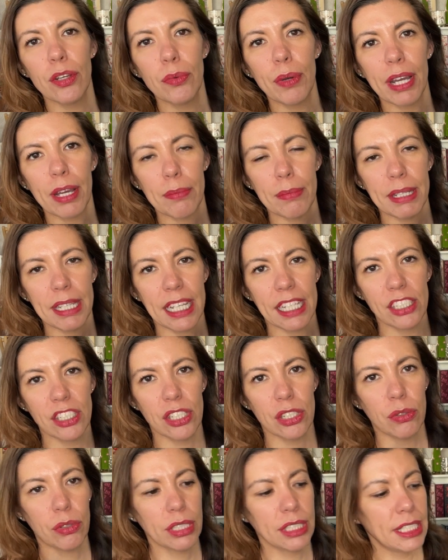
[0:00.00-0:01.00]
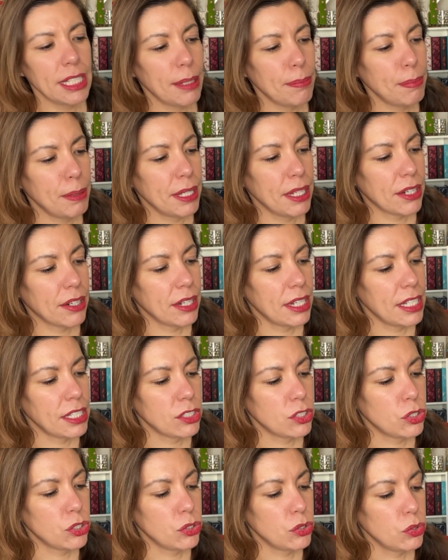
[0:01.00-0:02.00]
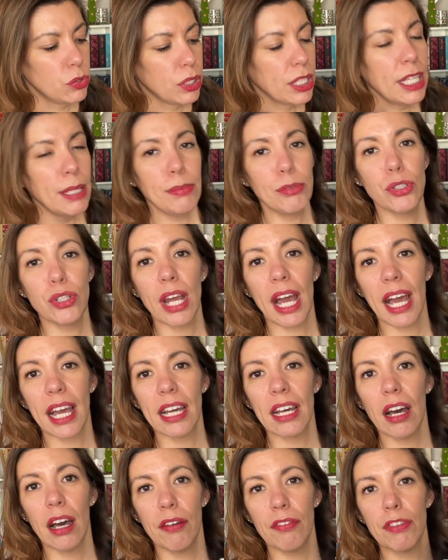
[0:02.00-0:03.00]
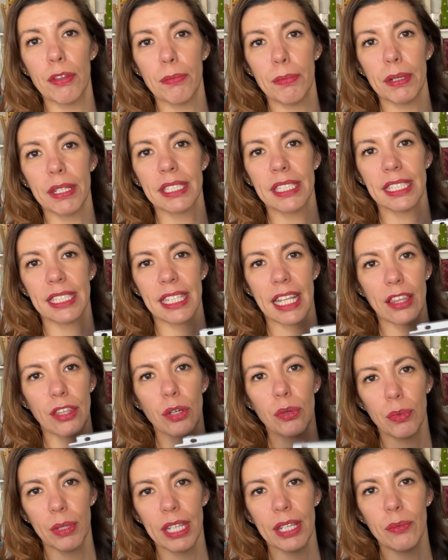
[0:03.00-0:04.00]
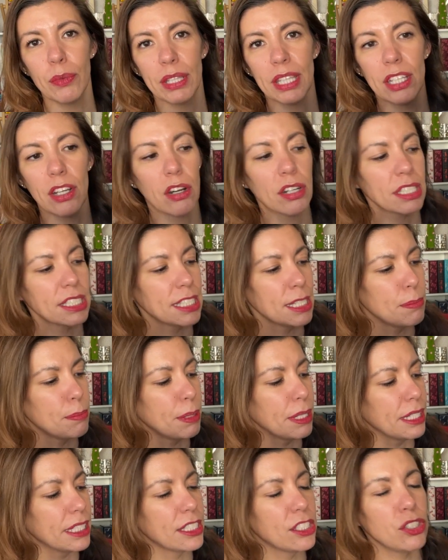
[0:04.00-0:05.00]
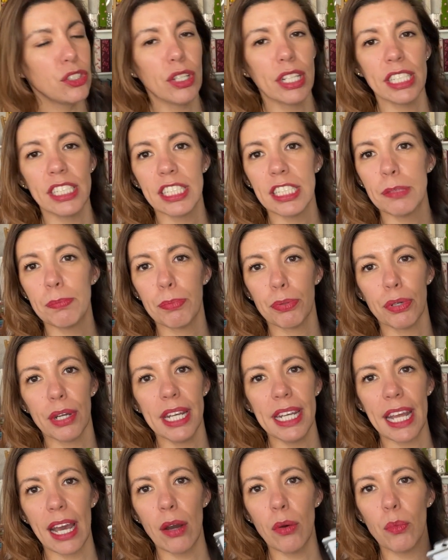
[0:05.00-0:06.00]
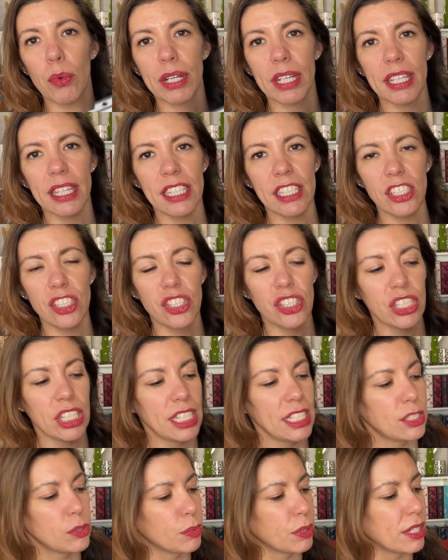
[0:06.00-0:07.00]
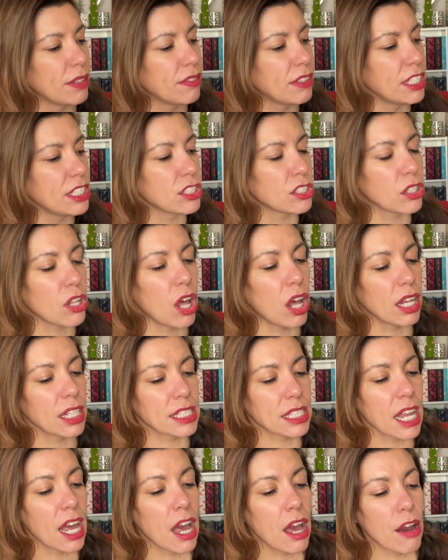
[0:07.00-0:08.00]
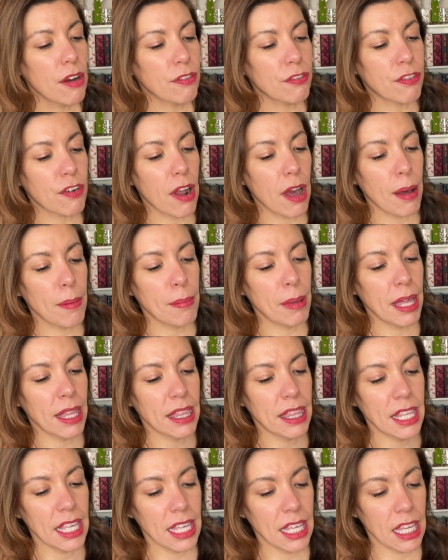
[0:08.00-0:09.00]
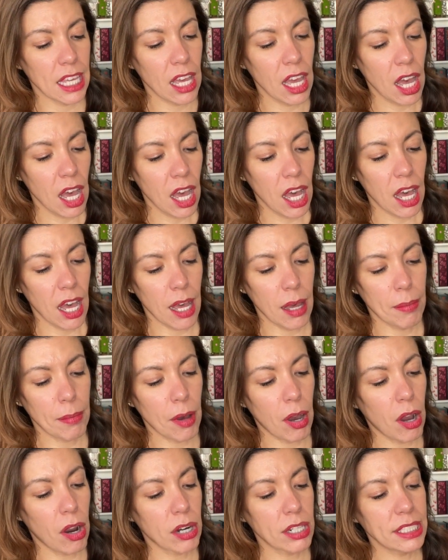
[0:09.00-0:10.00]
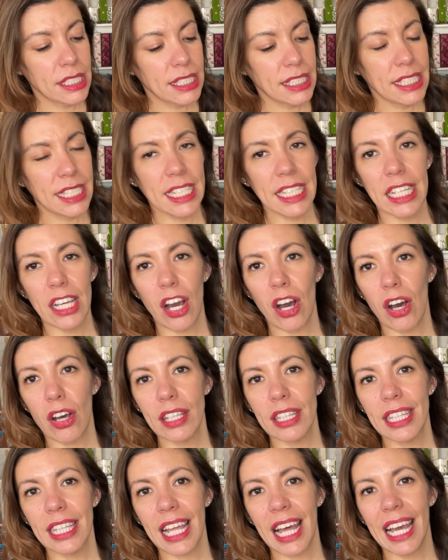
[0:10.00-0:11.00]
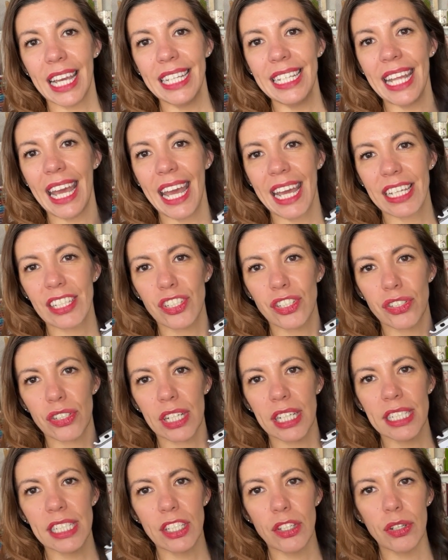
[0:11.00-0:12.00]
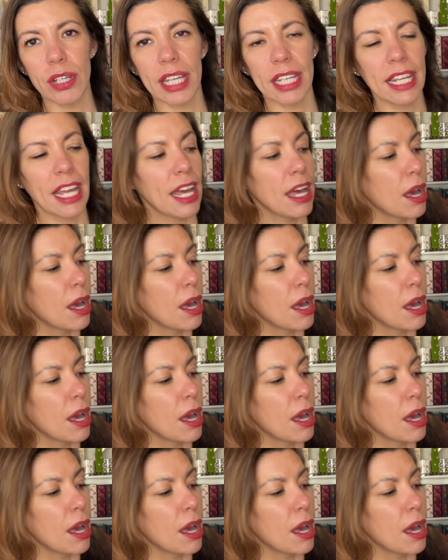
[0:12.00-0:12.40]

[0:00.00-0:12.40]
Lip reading: recommendation or tip here is to keep track of the books that they're reading with the RC book list. You could just print out one of these sheets, one of these logs from the RC online extras. You could